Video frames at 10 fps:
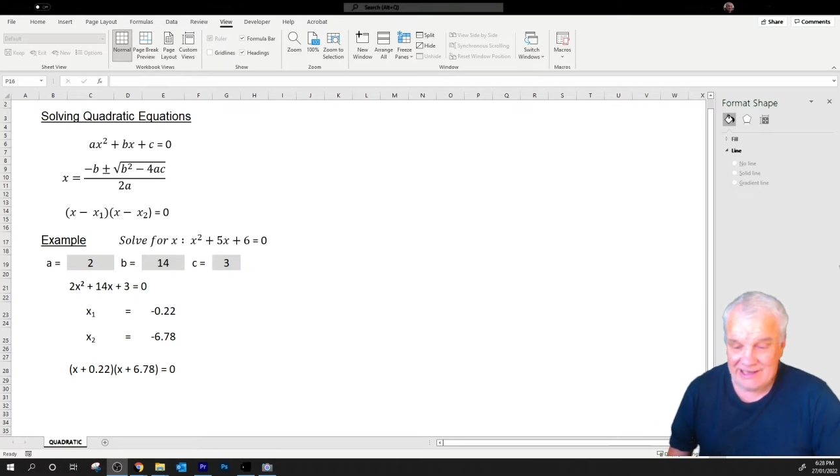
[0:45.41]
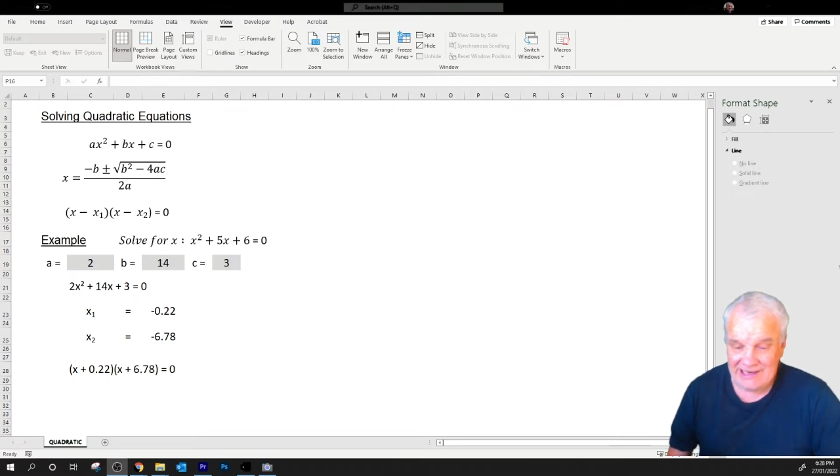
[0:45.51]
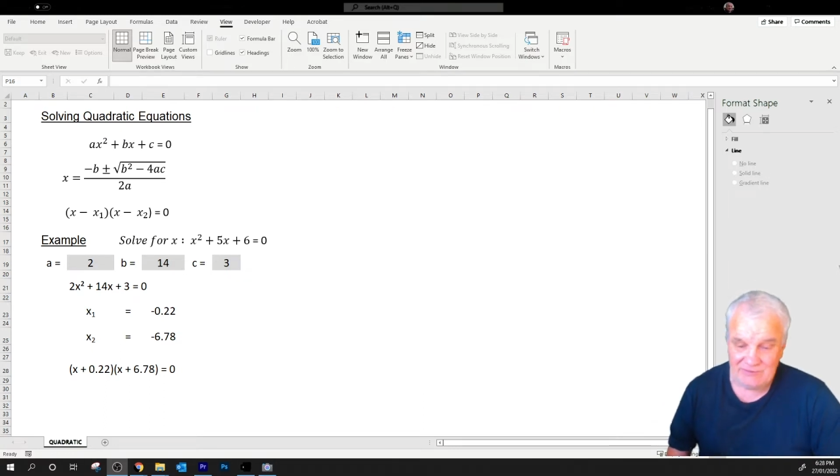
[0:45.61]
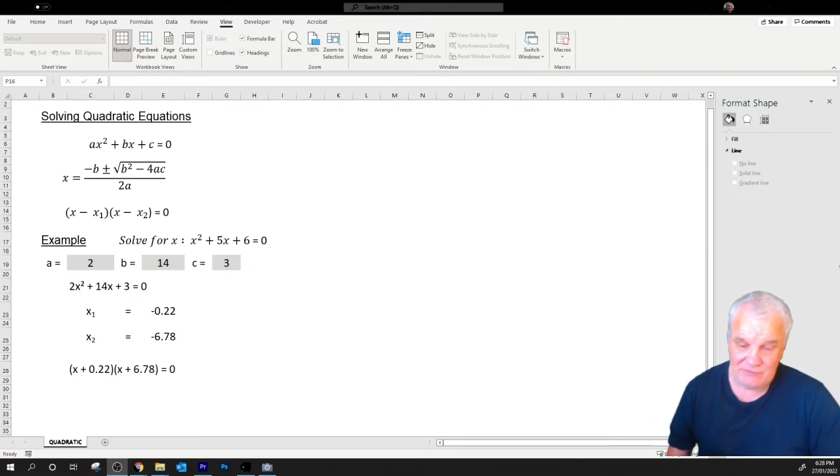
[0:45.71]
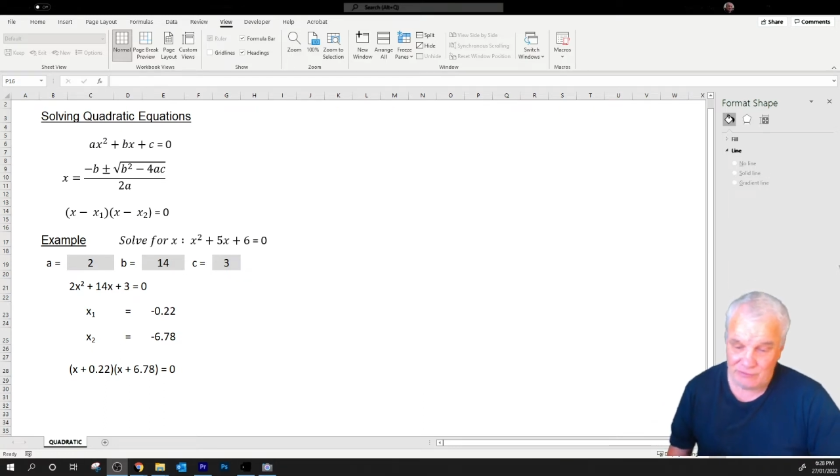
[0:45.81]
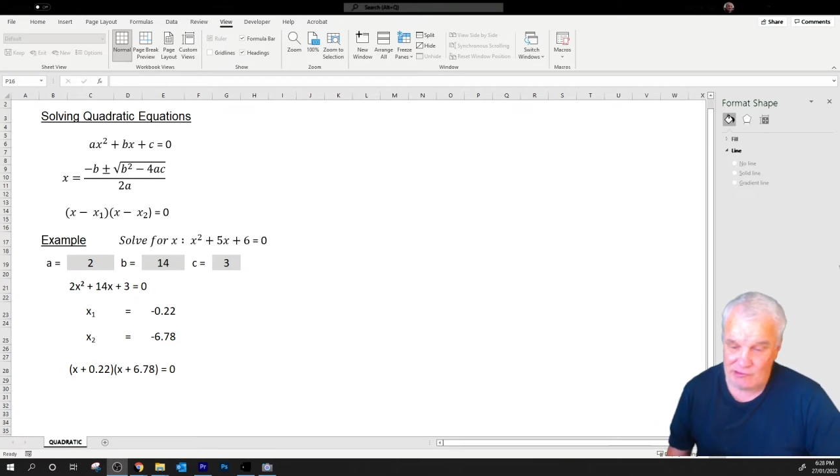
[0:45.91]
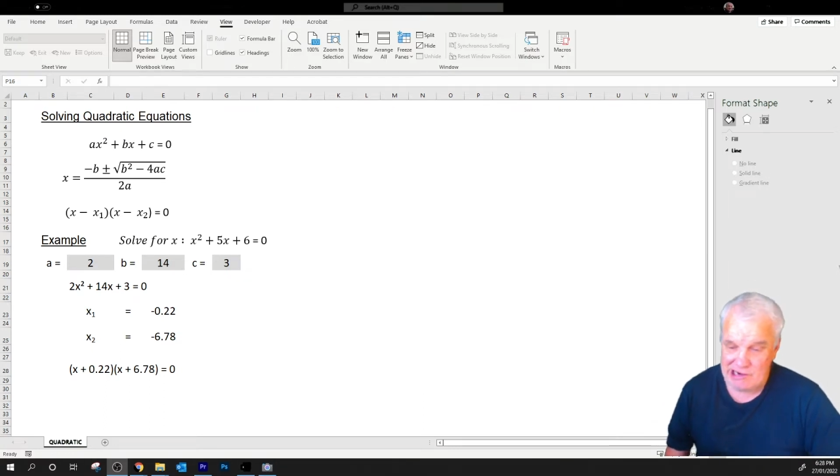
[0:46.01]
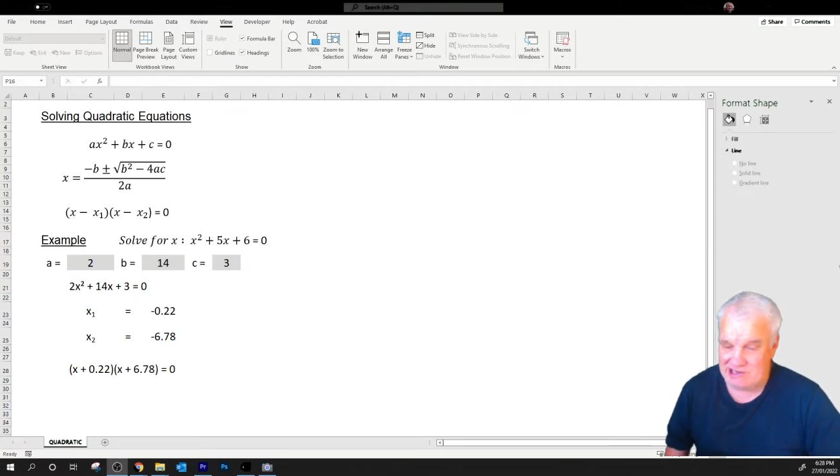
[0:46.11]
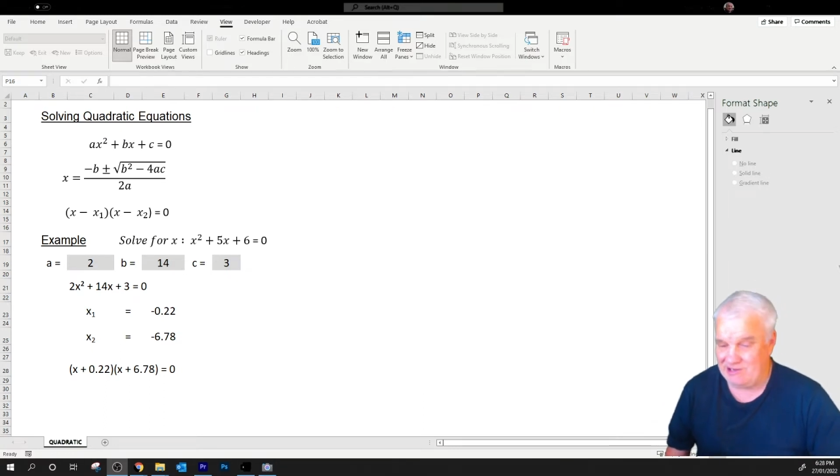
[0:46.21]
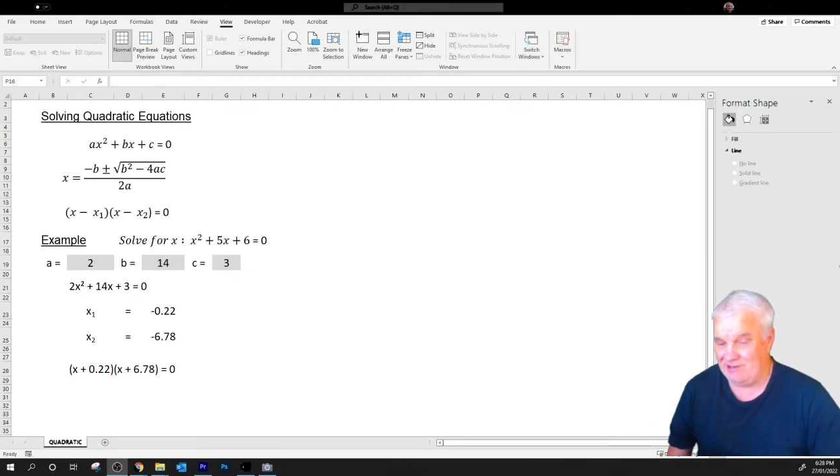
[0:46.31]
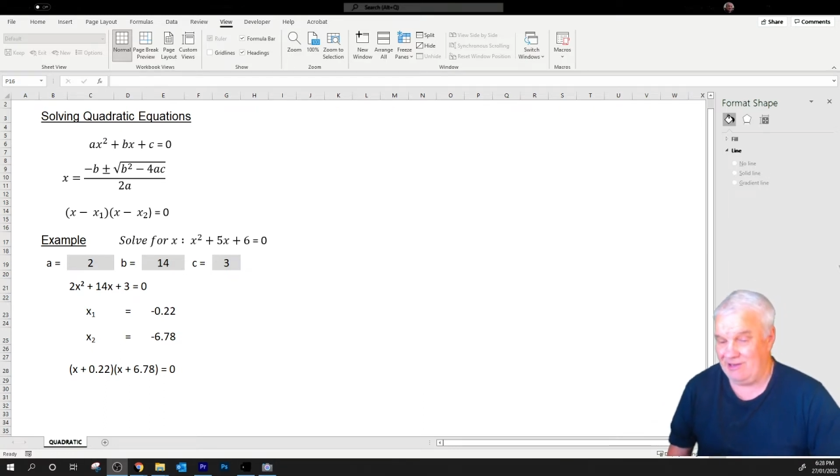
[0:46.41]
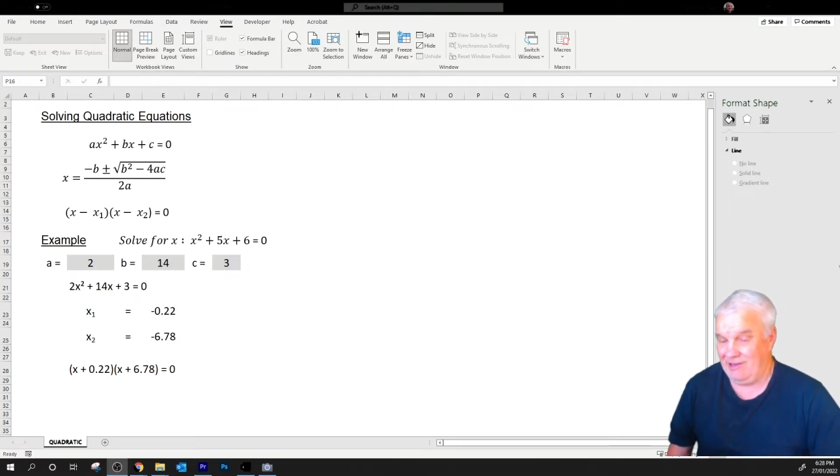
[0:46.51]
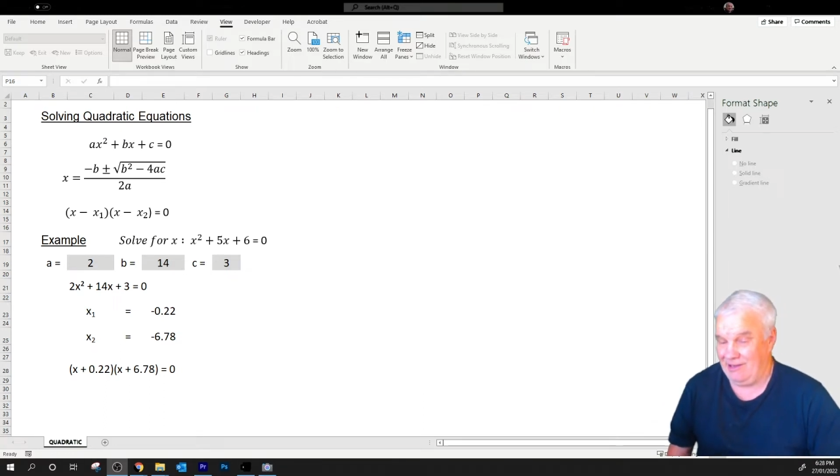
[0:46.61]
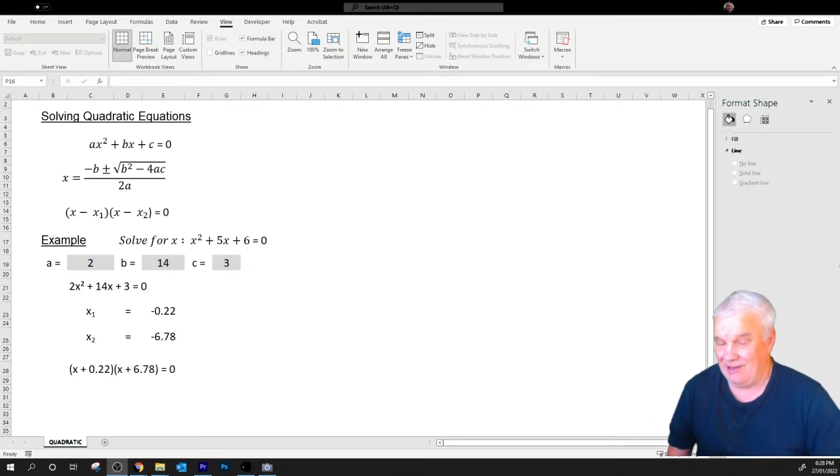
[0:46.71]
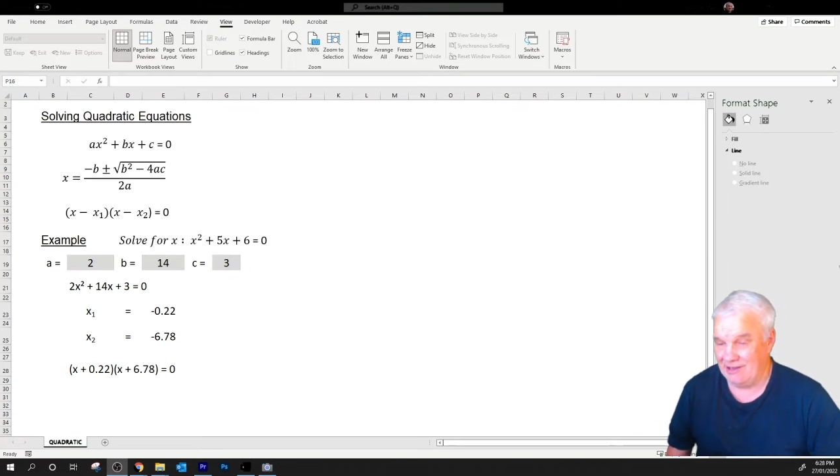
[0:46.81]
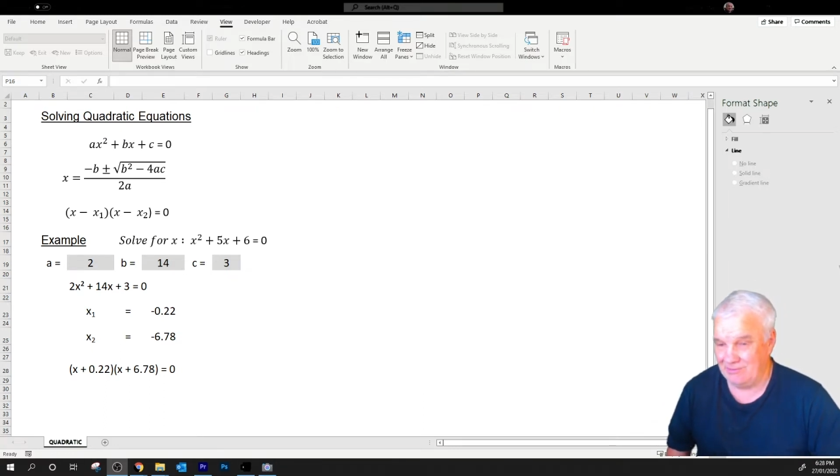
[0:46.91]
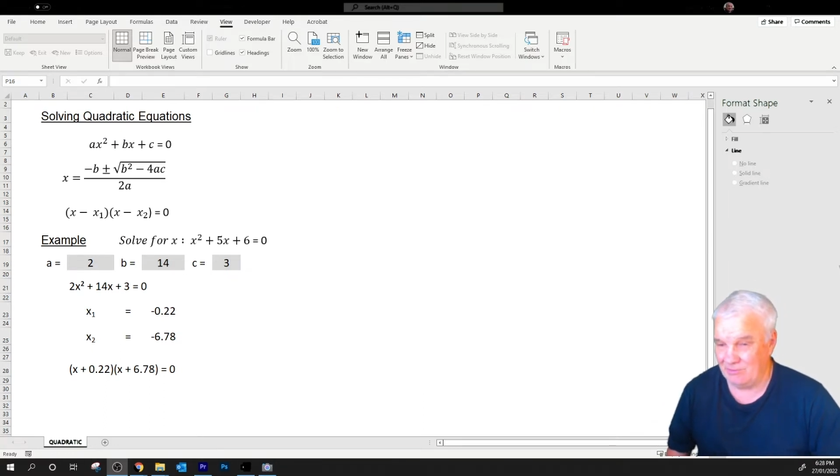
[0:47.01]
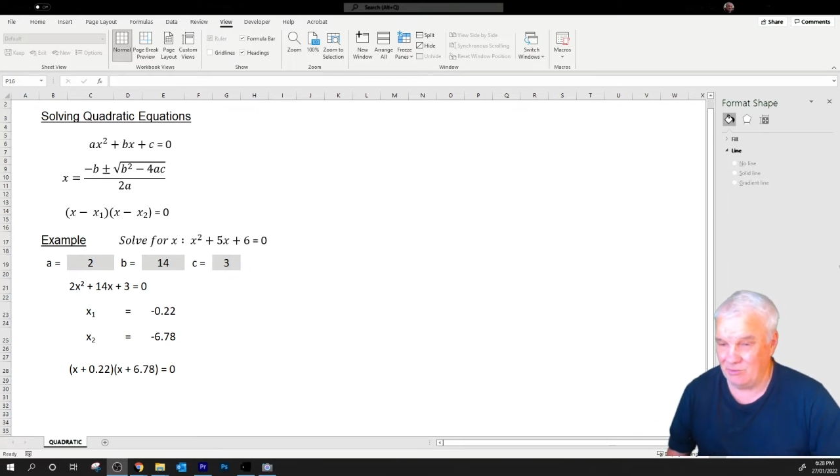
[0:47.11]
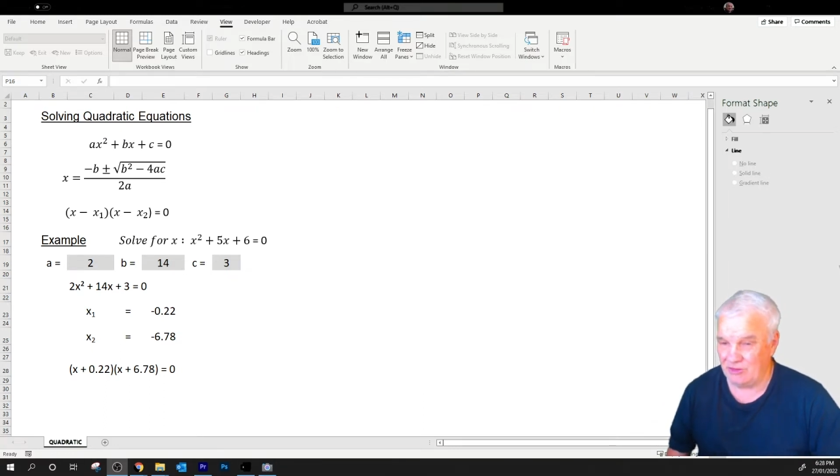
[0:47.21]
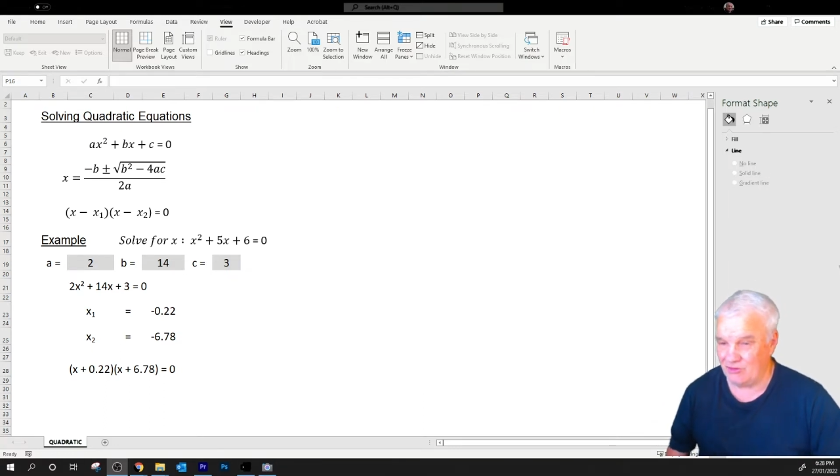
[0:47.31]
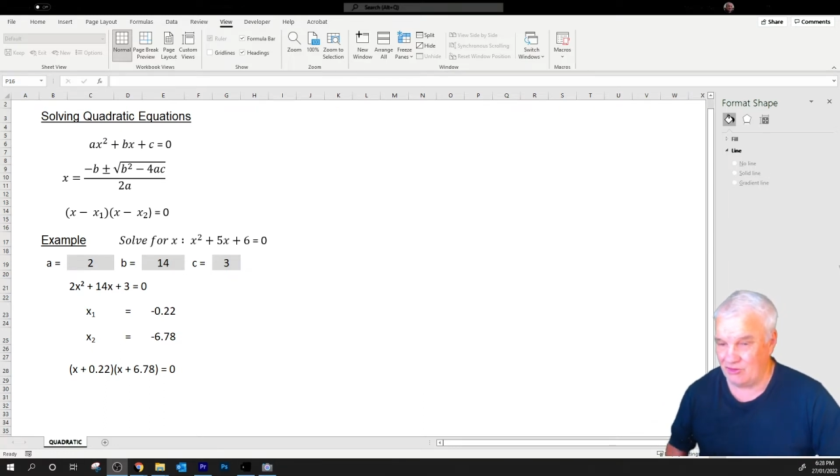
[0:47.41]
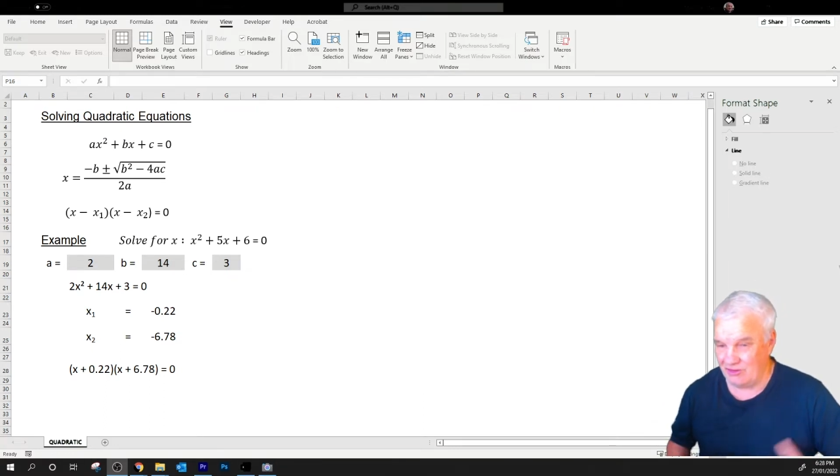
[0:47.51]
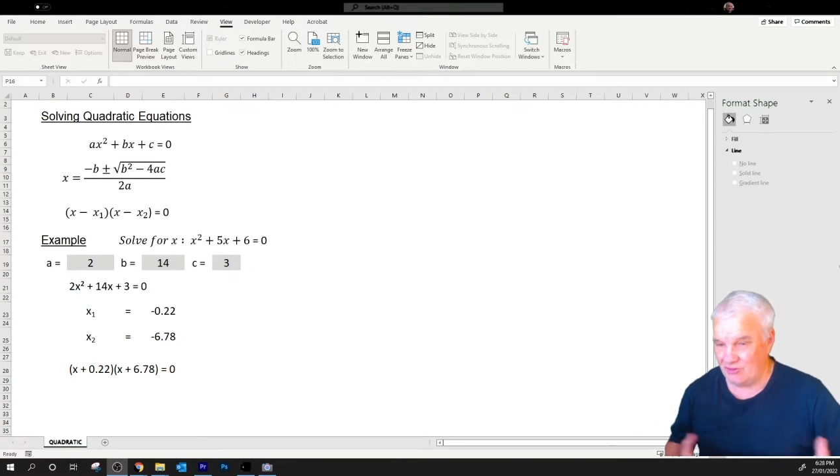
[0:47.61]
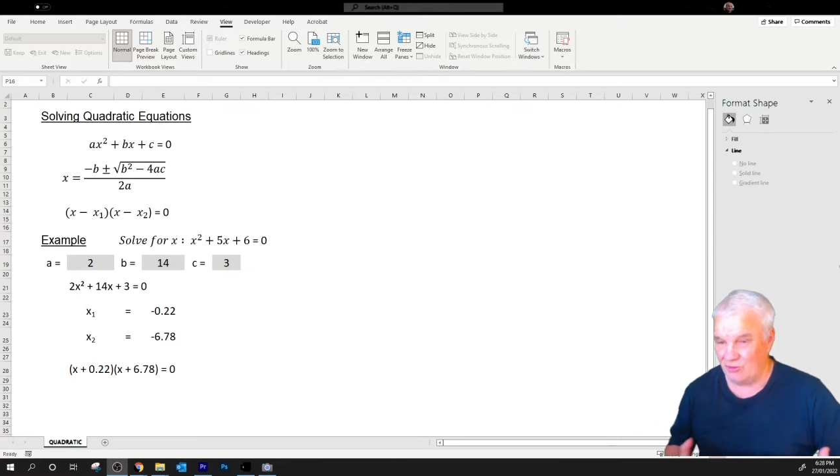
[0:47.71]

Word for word: and free, um, which is